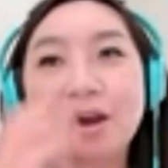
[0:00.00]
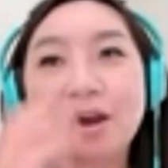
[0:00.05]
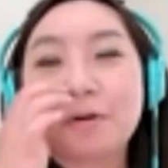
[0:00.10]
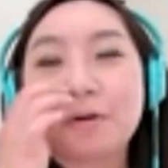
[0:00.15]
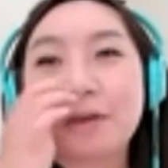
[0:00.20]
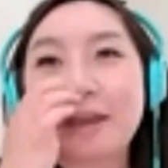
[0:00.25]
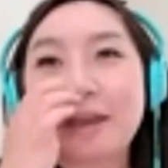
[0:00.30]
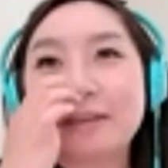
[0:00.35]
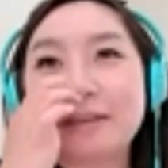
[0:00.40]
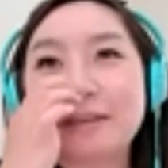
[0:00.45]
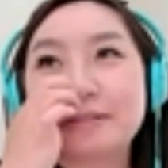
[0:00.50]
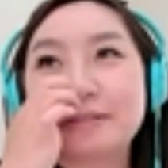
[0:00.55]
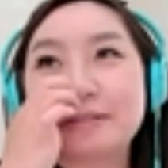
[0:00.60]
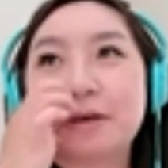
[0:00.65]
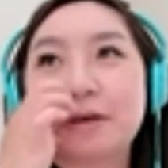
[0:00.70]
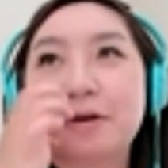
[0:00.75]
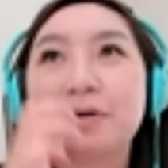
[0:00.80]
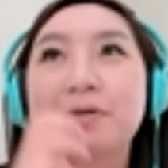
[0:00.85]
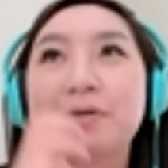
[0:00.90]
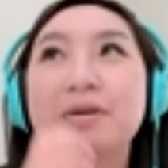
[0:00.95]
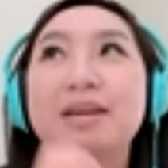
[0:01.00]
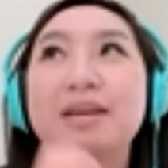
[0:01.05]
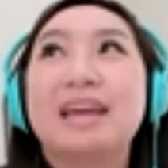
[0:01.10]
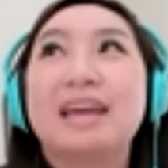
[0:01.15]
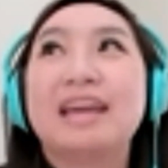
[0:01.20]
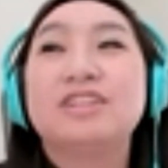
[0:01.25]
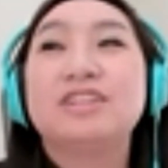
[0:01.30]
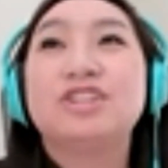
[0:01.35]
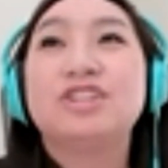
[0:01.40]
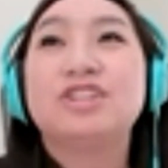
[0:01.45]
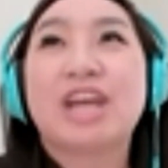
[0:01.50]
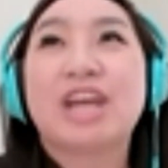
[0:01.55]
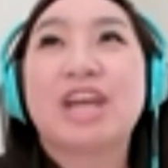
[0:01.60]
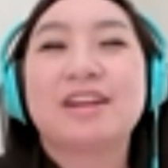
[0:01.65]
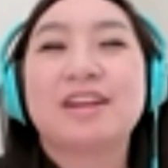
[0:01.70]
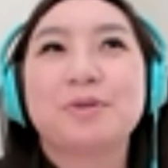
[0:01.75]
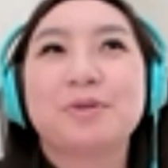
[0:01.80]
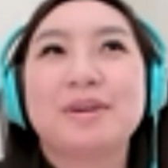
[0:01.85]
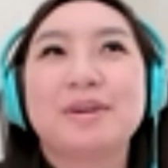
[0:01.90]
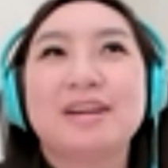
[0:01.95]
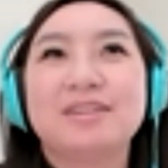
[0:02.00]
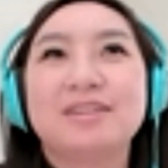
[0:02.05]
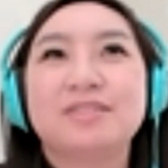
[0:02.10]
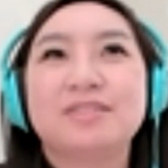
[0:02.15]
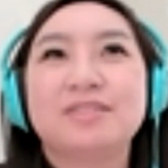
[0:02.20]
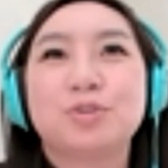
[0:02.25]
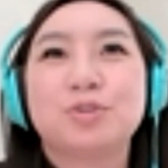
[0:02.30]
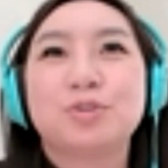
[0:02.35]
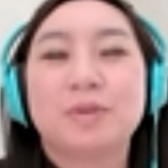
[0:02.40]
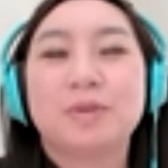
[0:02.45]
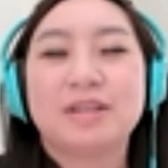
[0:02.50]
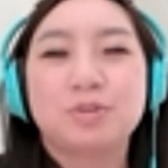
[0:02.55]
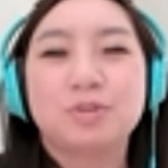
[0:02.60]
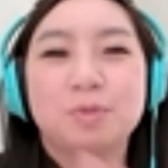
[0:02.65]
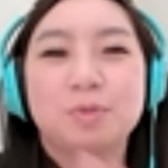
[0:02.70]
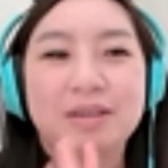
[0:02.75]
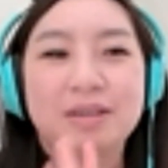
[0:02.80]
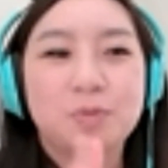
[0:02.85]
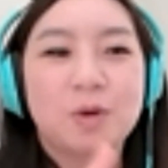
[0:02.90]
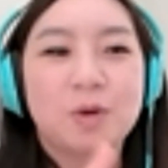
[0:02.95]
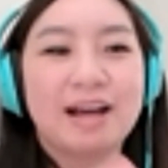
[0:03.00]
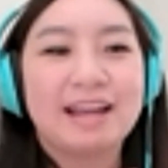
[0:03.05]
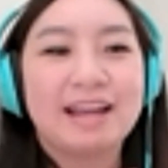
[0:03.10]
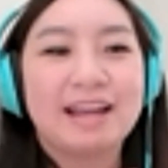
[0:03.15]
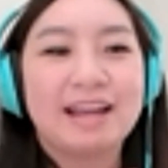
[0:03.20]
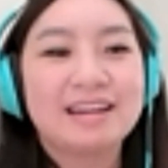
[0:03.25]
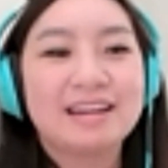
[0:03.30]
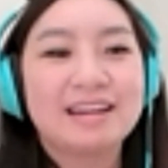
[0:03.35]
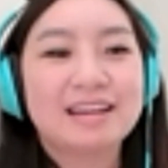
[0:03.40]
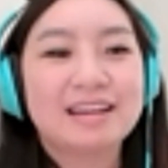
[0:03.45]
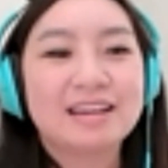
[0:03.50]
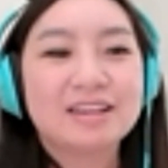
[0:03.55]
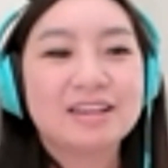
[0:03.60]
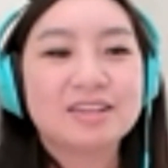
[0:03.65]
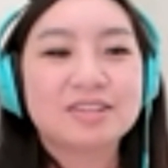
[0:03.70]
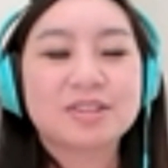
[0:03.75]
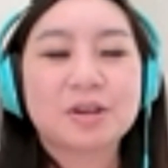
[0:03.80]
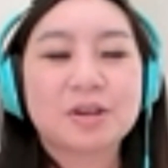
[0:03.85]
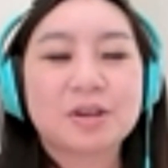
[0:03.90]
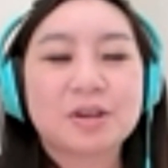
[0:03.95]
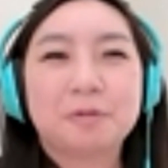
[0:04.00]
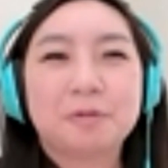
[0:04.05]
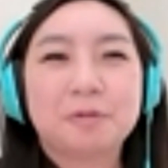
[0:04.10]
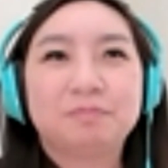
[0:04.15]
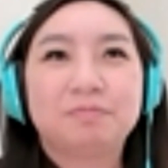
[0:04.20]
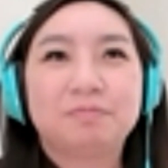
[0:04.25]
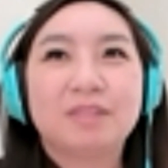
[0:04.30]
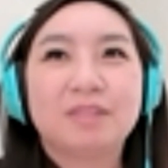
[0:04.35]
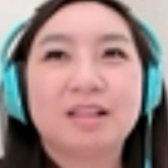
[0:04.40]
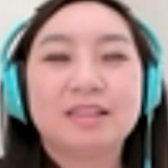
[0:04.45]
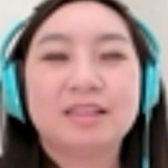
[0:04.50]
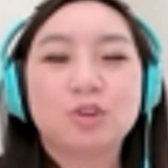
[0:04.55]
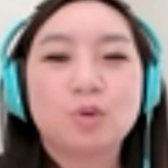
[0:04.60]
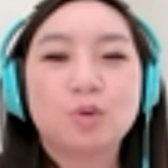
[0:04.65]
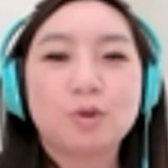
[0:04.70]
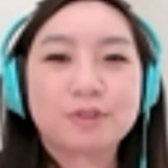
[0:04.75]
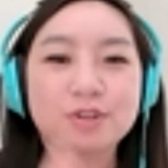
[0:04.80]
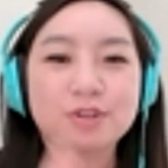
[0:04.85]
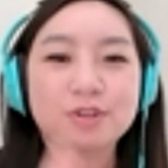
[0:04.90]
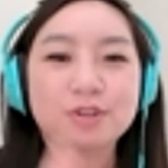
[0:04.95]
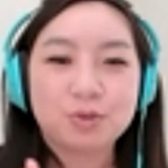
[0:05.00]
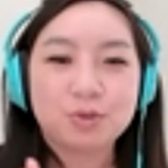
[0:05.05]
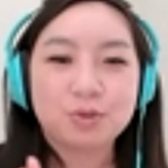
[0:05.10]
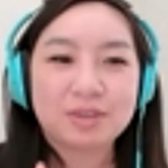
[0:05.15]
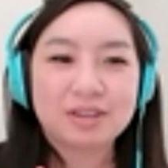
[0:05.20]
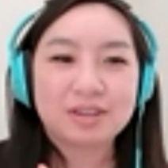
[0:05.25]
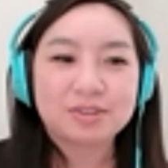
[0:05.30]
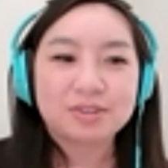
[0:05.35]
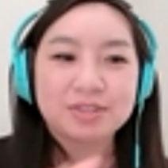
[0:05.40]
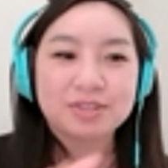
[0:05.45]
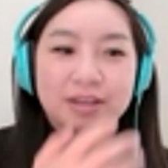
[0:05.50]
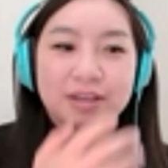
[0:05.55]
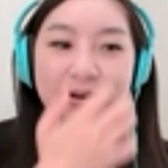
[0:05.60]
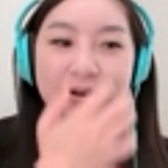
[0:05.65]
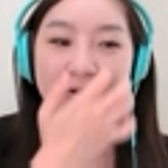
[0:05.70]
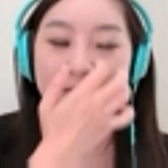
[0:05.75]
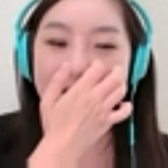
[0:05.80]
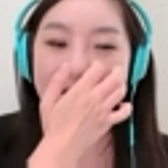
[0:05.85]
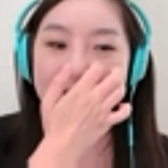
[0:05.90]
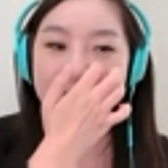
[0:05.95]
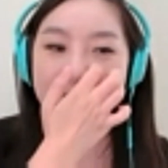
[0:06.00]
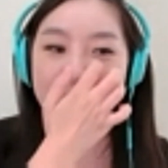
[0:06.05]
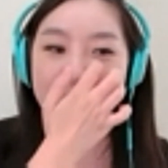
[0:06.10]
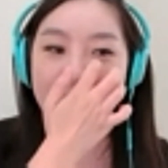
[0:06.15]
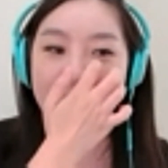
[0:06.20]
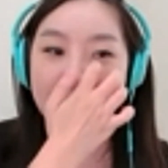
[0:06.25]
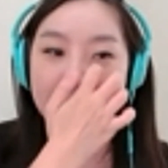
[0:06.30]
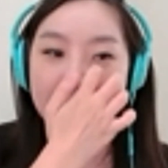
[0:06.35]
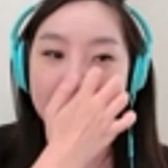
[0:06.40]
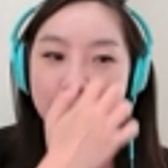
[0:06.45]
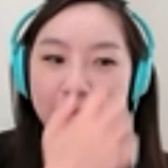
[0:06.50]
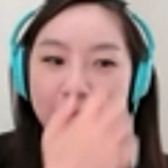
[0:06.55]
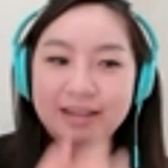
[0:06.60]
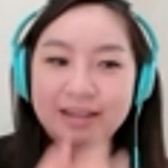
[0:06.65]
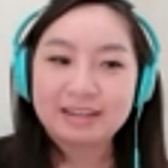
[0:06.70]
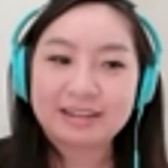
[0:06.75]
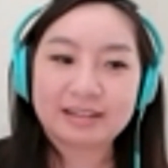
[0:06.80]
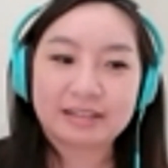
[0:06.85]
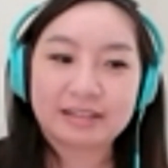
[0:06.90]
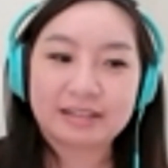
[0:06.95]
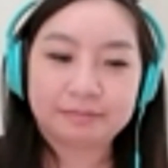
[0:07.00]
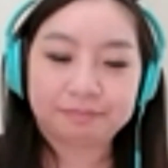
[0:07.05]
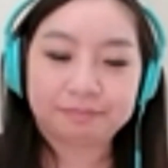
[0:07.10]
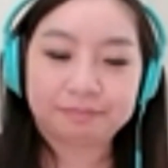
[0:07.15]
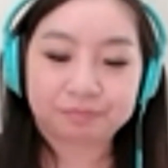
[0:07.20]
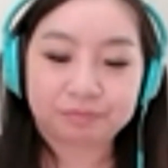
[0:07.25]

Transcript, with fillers: Okay, so in January 2021, so a little over two years ago, that's when I quit the